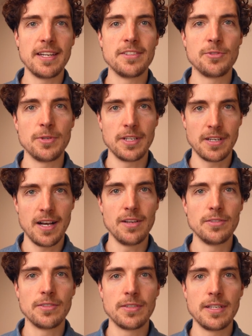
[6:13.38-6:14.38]
into
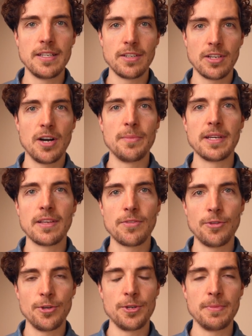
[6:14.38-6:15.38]
account in the coming
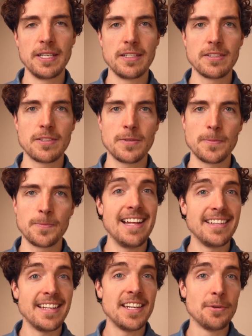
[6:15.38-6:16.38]
30 minutes.
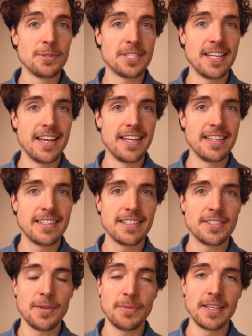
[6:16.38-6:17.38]
And then they will say
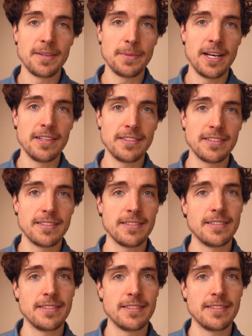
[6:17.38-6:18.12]
something about,